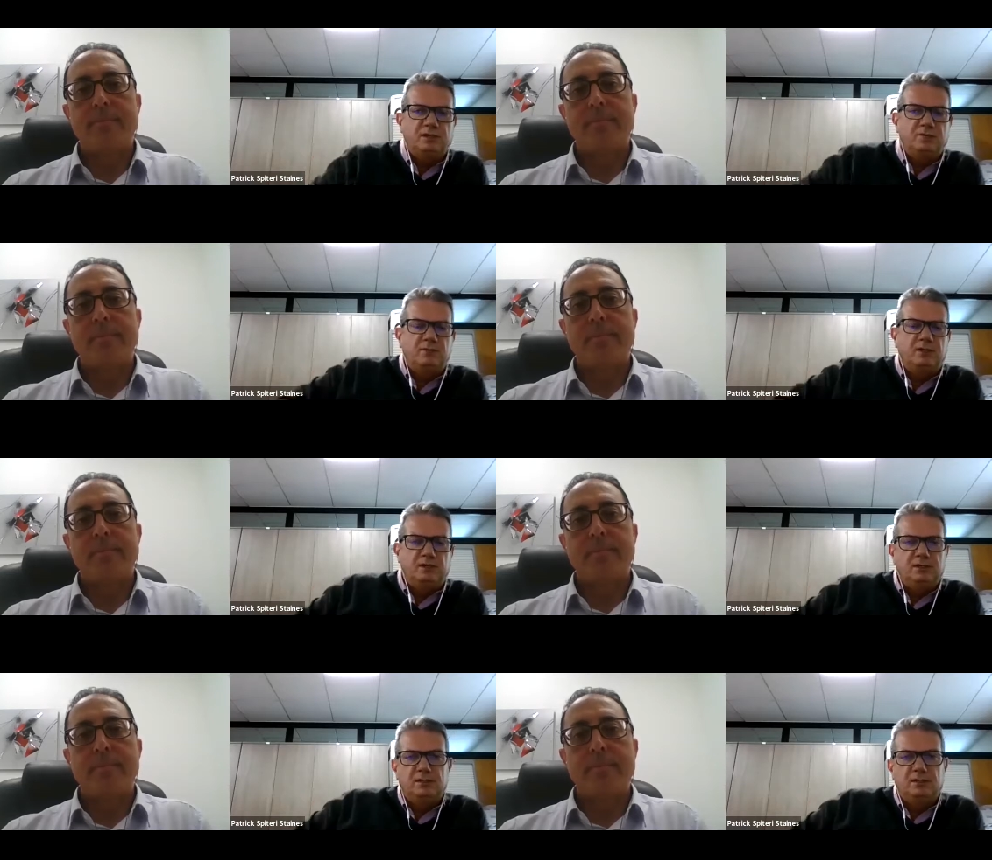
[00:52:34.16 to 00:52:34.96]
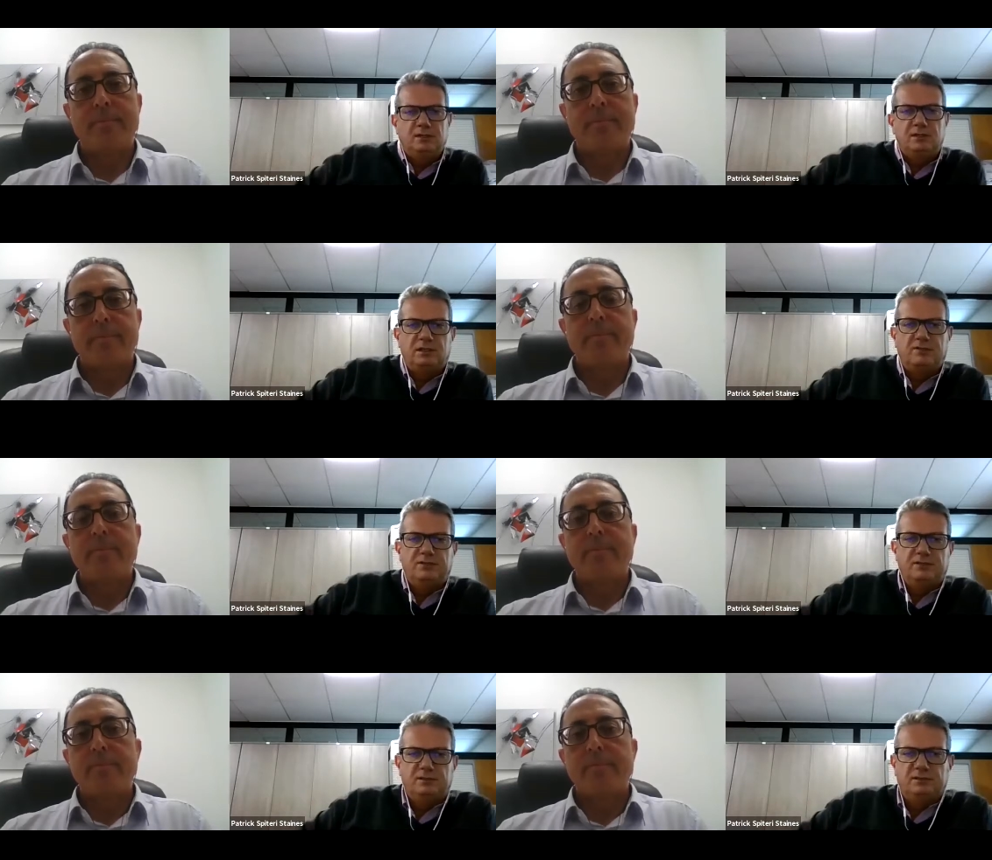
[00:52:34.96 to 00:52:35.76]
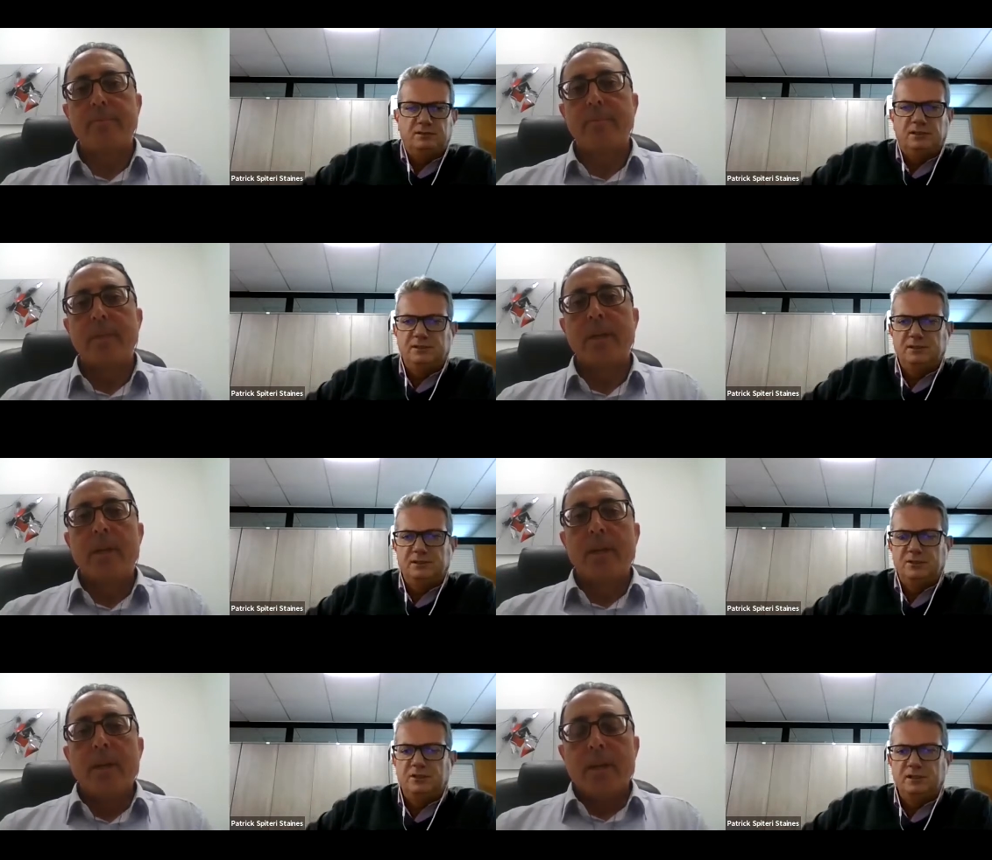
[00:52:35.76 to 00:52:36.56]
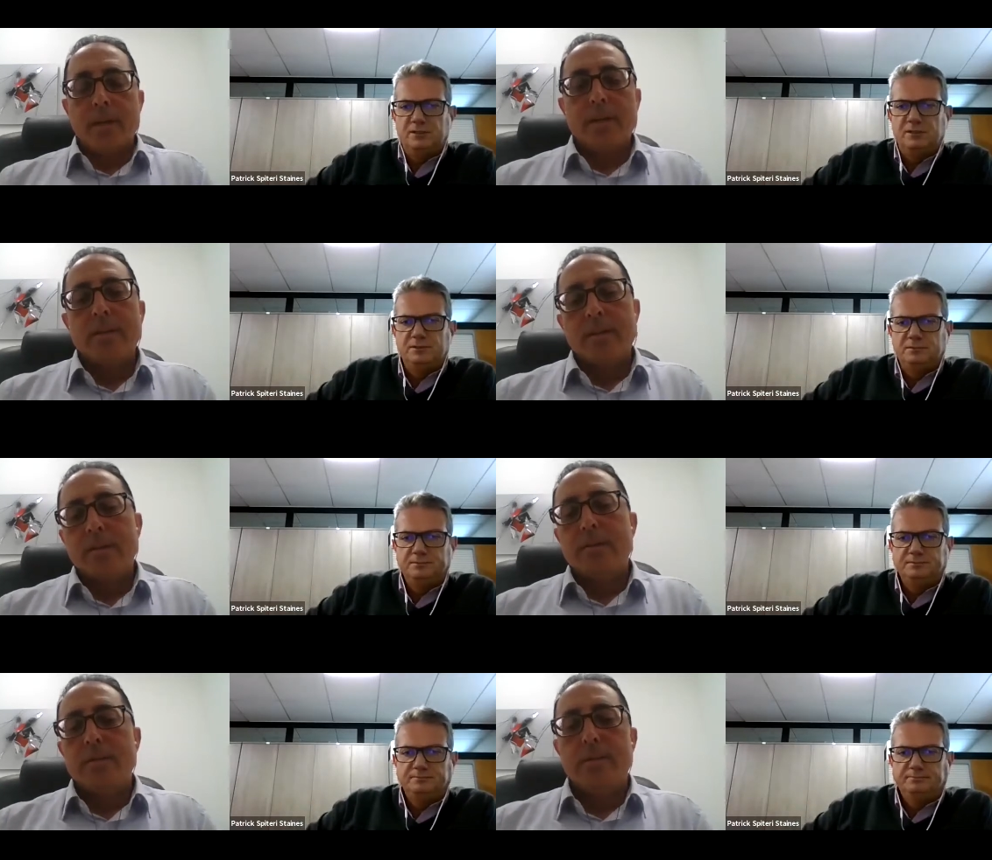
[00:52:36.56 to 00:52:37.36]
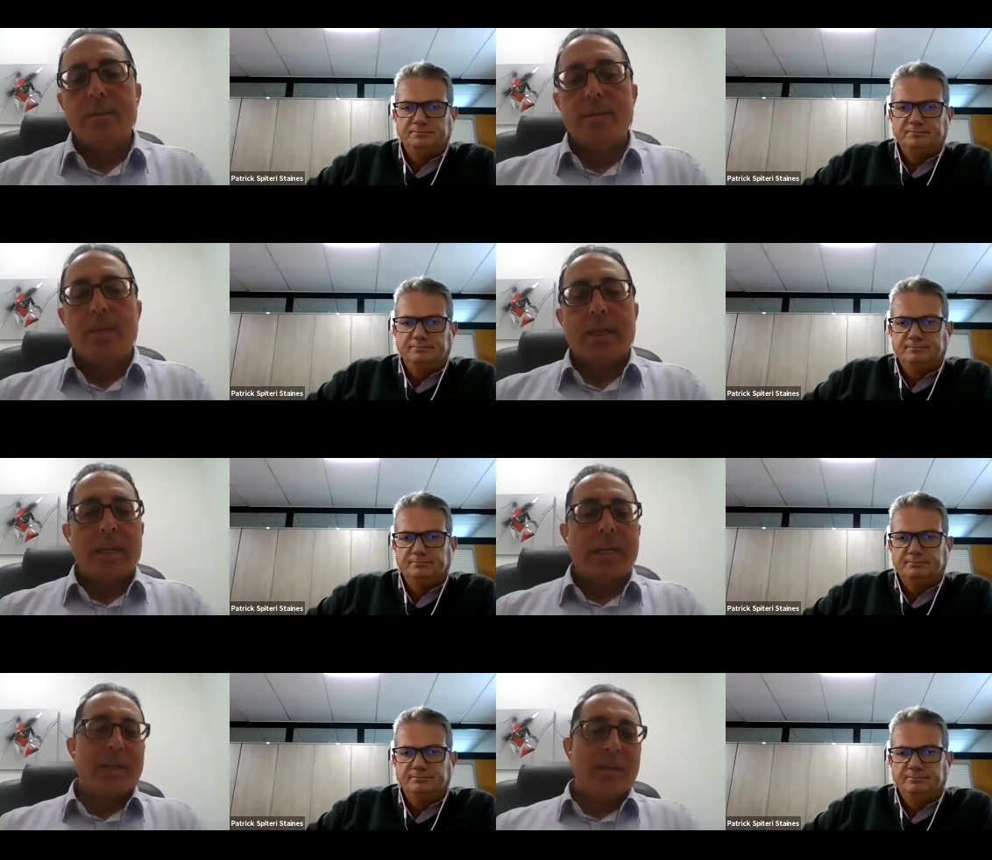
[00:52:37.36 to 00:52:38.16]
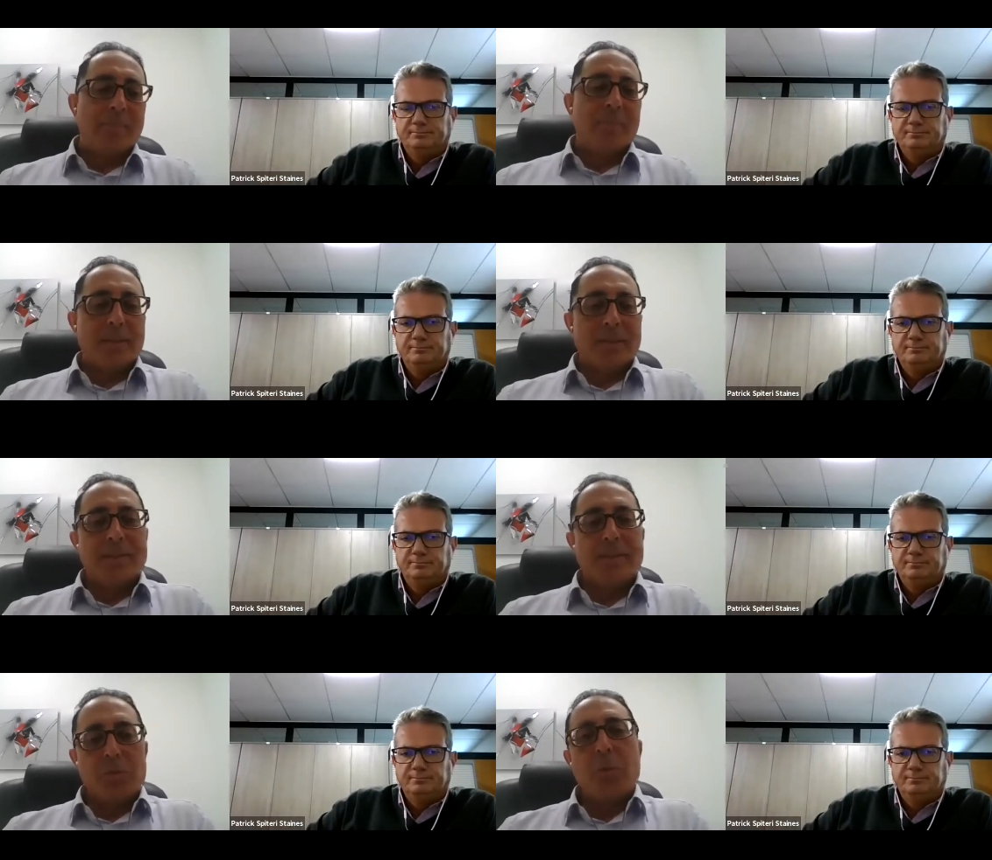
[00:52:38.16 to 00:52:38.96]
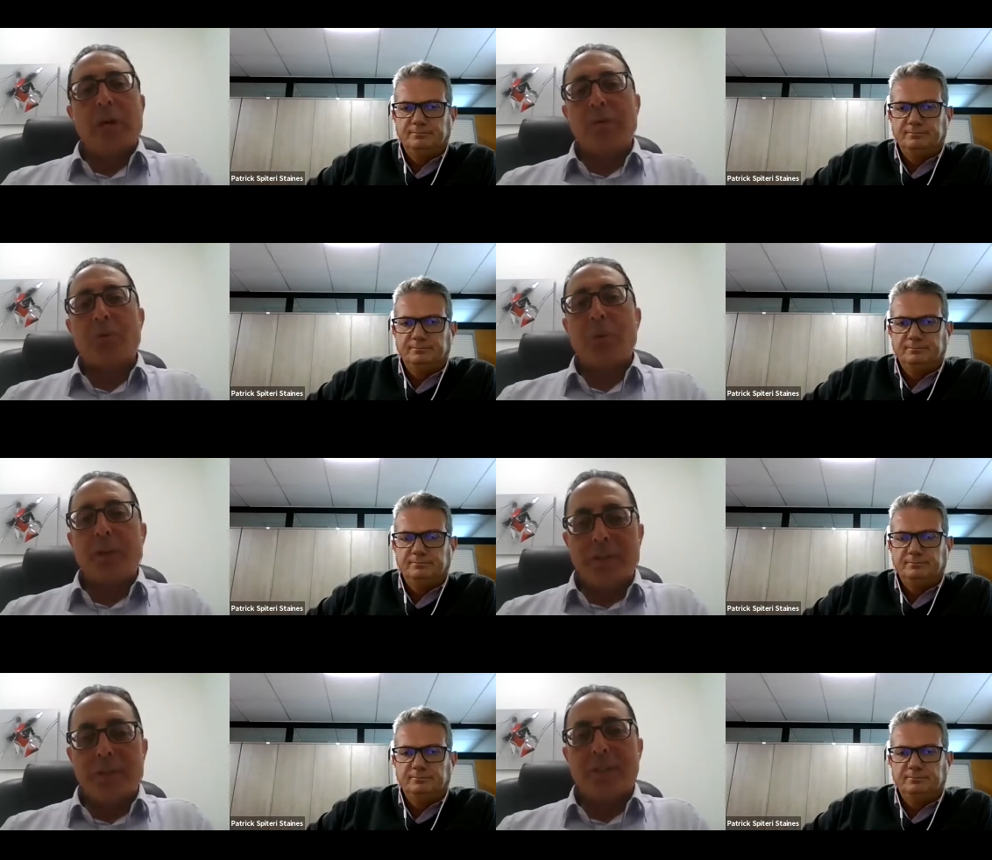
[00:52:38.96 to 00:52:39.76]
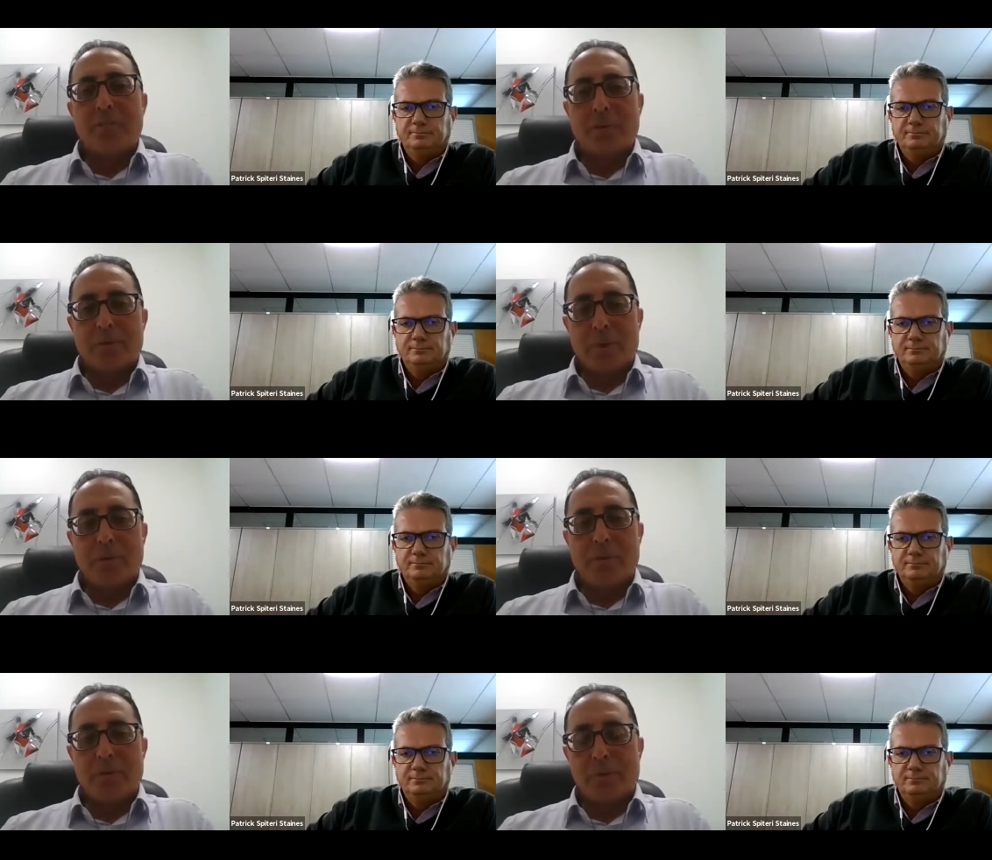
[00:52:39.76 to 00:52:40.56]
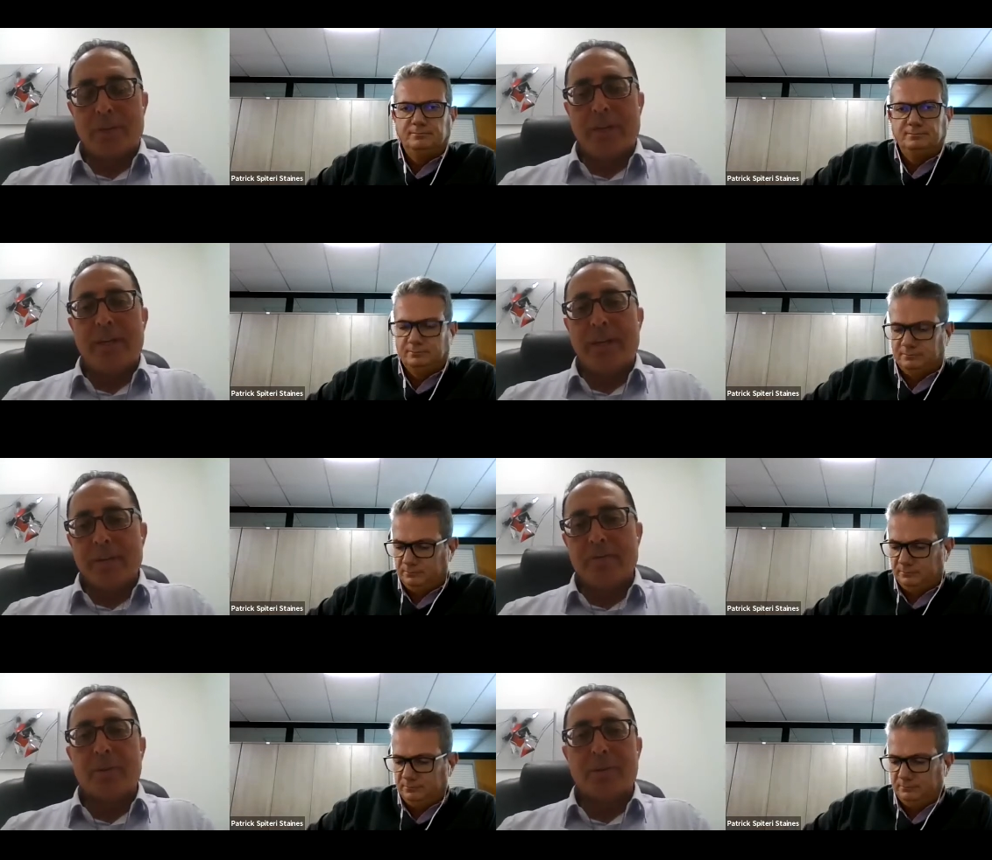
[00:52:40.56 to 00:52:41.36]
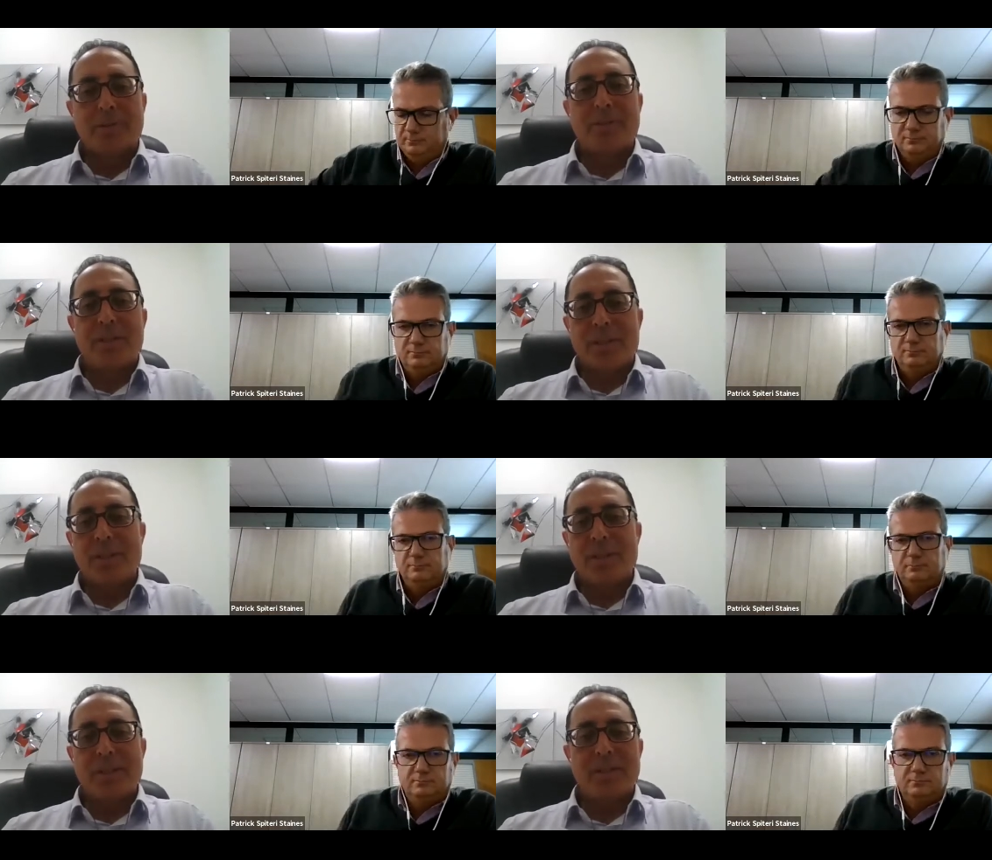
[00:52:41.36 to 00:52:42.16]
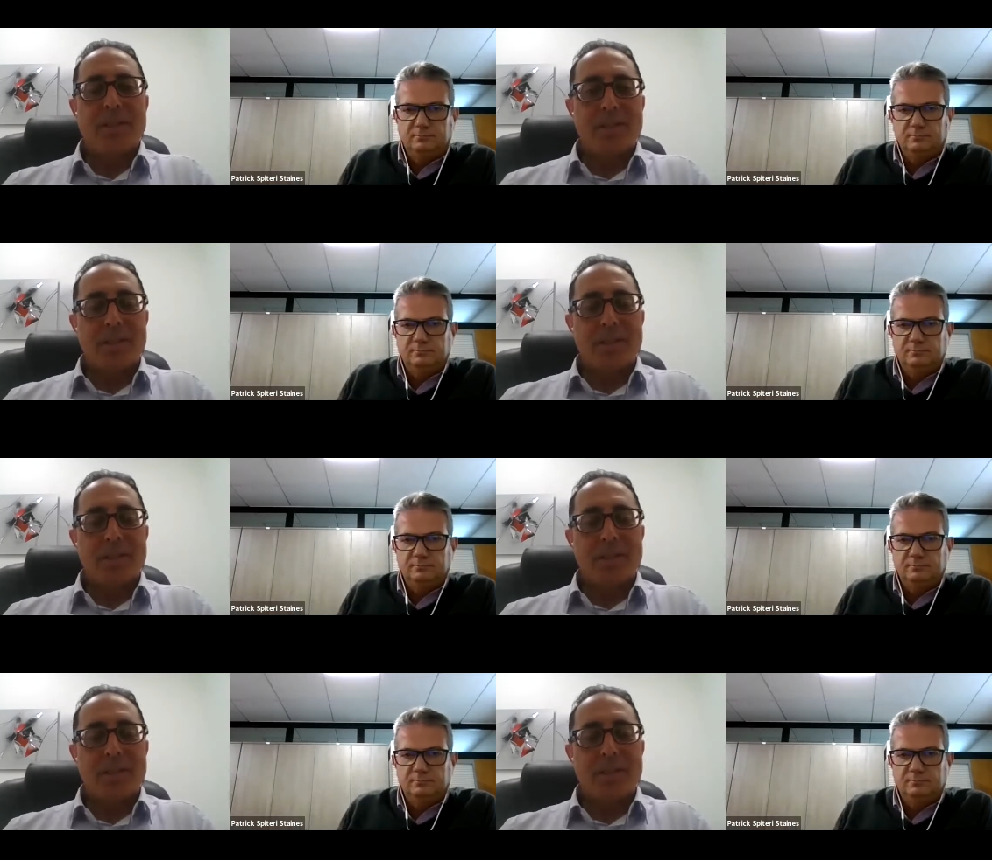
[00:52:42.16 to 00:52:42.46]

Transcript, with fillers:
Speaker 1: um, uh,
Speaker 2: covered under insulation? Yeah, um, we have created this with the, with the EIF because uh,